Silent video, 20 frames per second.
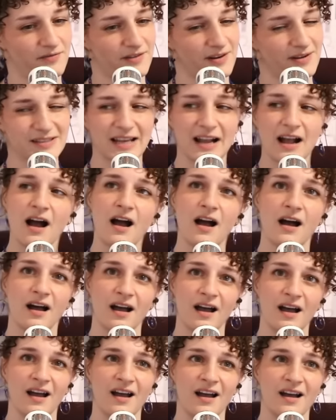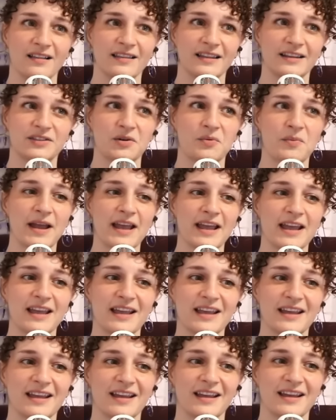And I was like, "Huh." Like the oh, way
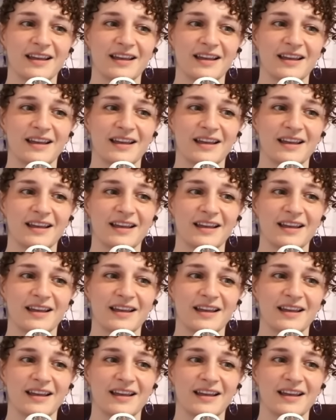right.